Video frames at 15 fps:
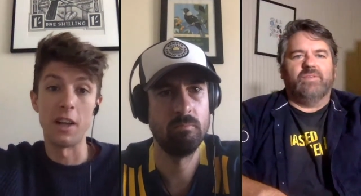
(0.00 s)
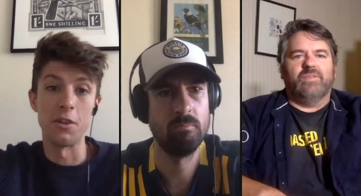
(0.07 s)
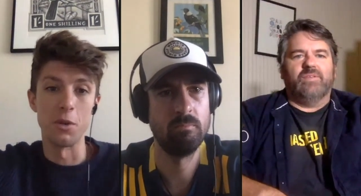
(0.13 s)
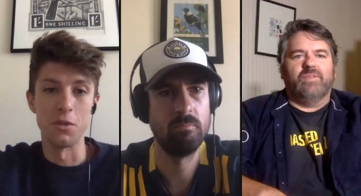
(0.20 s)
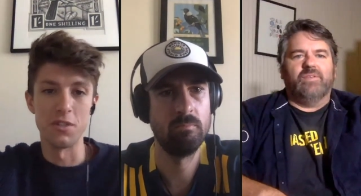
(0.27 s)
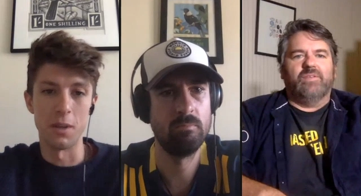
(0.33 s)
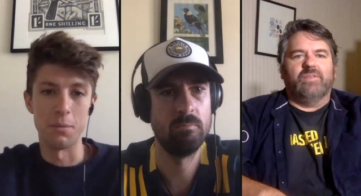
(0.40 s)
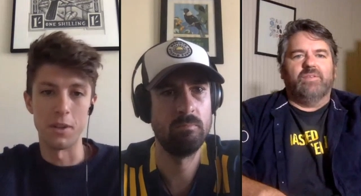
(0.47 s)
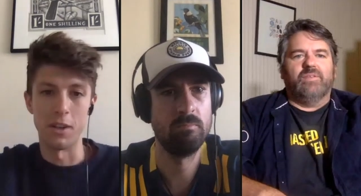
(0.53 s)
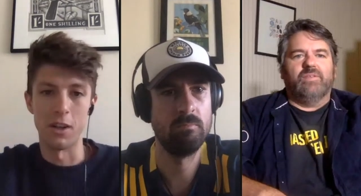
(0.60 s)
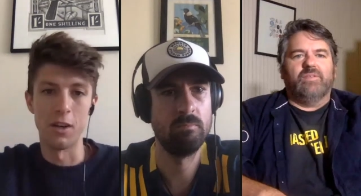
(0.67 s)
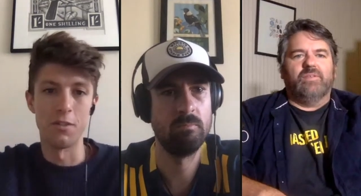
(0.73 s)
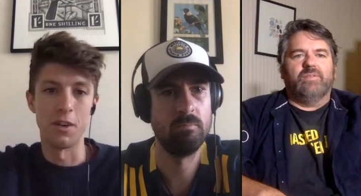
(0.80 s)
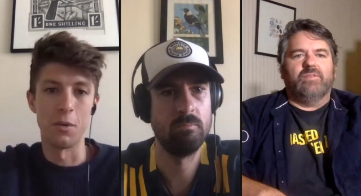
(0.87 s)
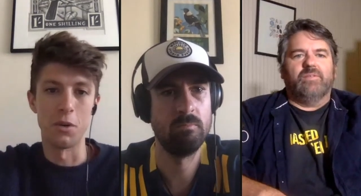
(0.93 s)
Speaker 1: If I was out doing
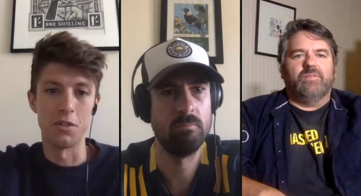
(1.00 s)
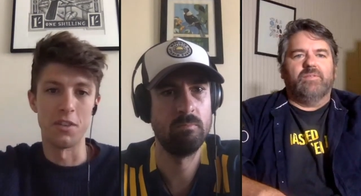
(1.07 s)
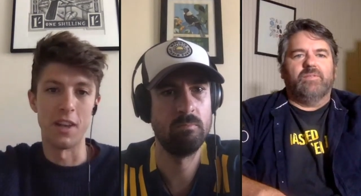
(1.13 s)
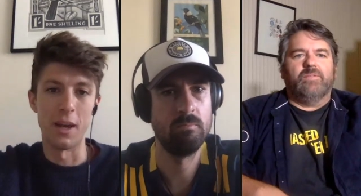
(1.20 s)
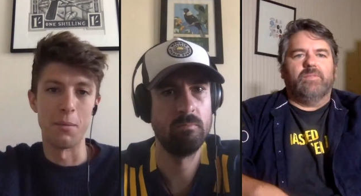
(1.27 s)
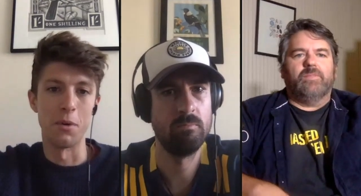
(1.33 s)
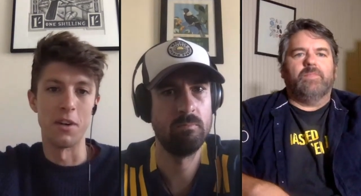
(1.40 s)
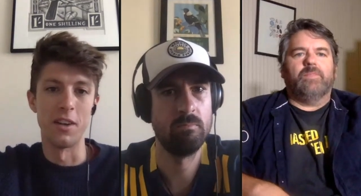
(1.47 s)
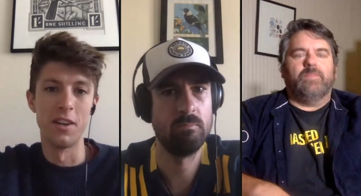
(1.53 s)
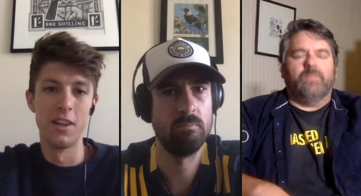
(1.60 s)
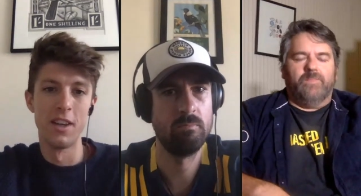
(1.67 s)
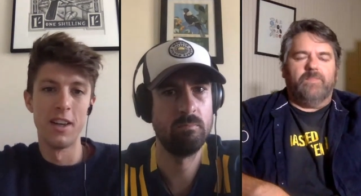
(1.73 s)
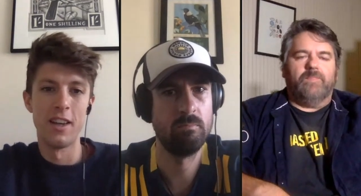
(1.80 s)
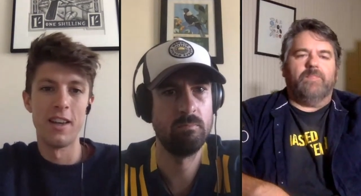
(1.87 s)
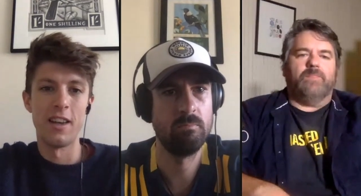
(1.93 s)
something, you know, if I wasn't
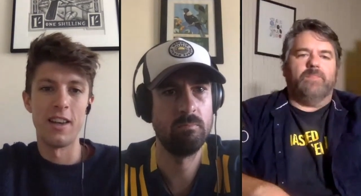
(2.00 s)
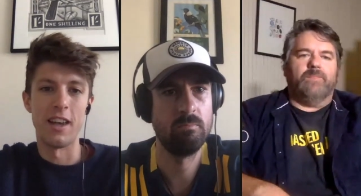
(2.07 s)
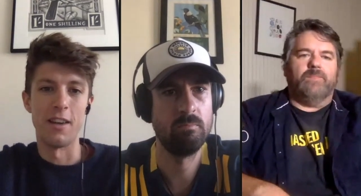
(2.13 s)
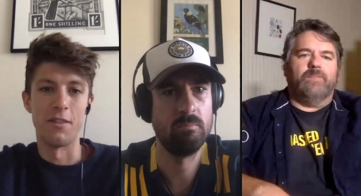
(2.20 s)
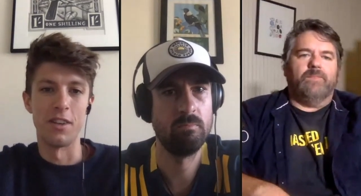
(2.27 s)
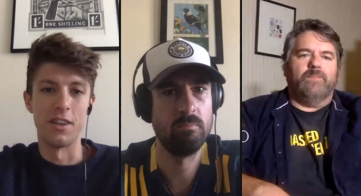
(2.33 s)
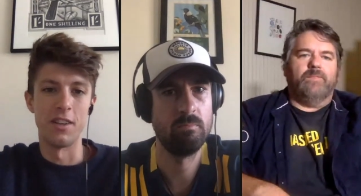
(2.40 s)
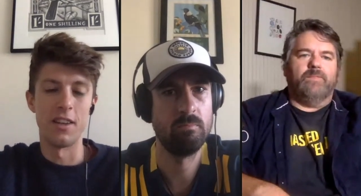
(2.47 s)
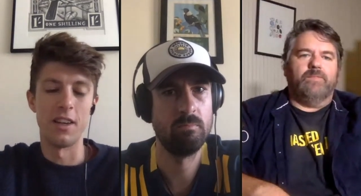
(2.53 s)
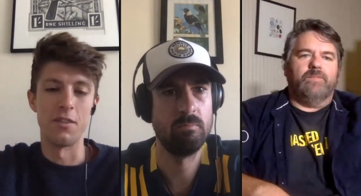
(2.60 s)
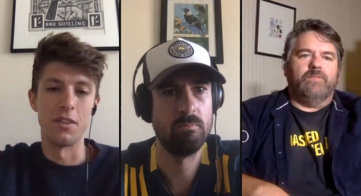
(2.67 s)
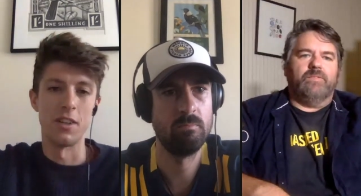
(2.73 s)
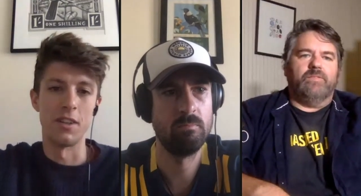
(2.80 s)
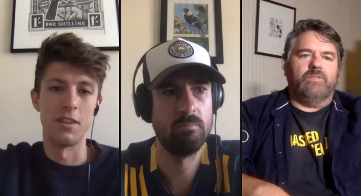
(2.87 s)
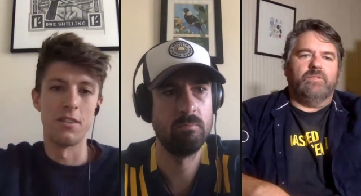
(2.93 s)
able to have
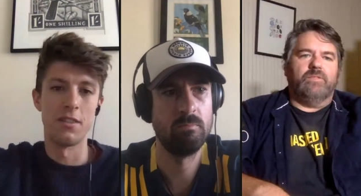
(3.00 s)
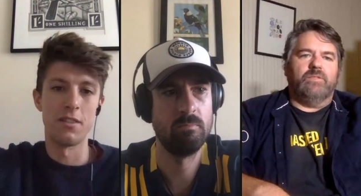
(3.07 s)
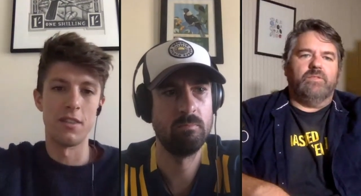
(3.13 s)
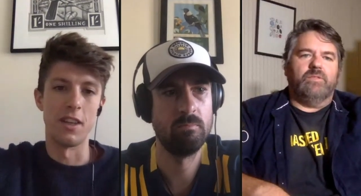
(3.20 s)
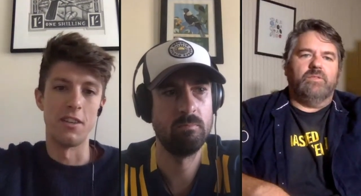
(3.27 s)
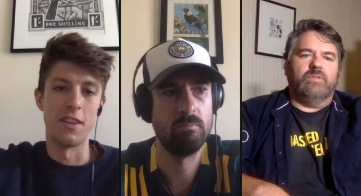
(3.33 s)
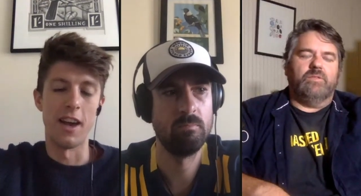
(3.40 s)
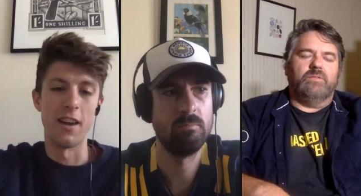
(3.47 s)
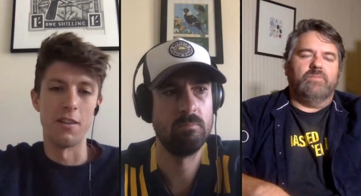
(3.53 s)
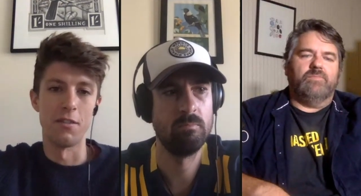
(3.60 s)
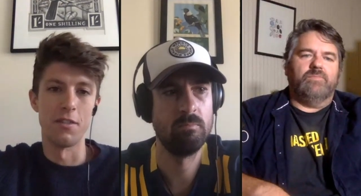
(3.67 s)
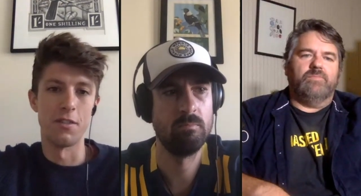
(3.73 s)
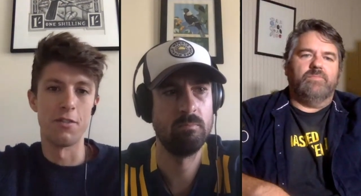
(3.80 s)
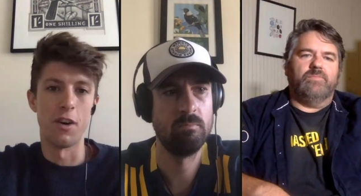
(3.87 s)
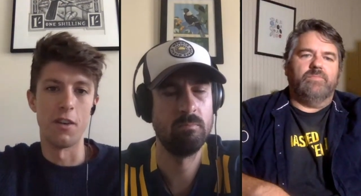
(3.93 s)
a have a a
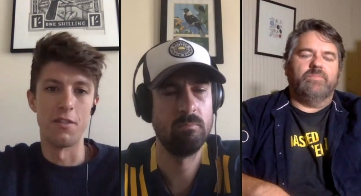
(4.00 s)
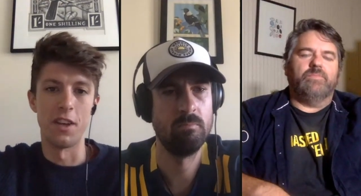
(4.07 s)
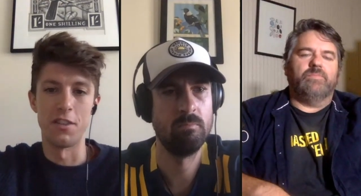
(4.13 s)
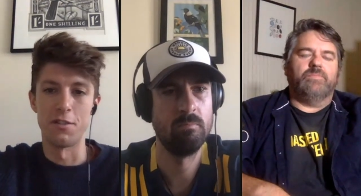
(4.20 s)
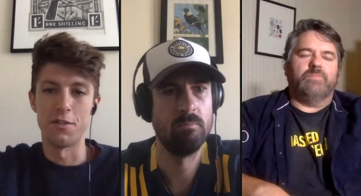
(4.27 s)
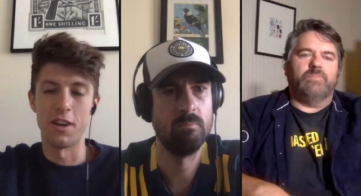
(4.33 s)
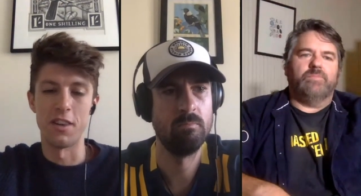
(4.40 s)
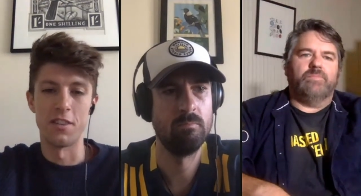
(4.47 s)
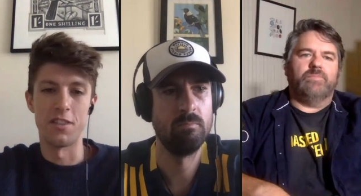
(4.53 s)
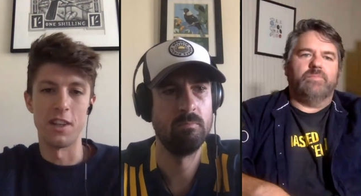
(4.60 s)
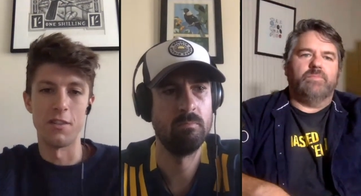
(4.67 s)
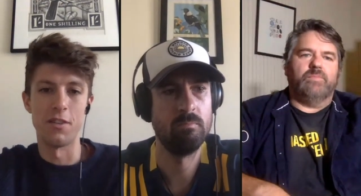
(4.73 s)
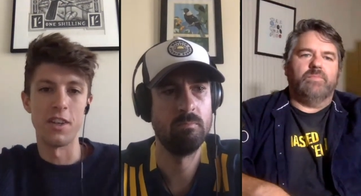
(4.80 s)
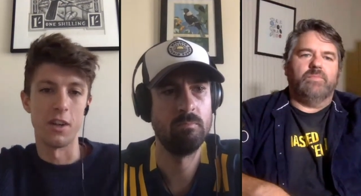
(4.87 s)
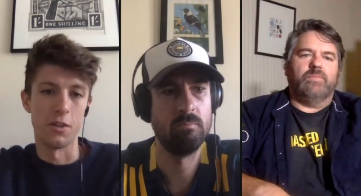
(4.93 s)
day and five days in
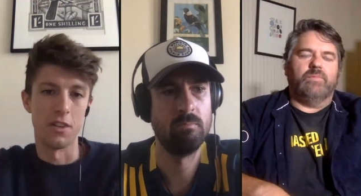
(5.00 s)
front of the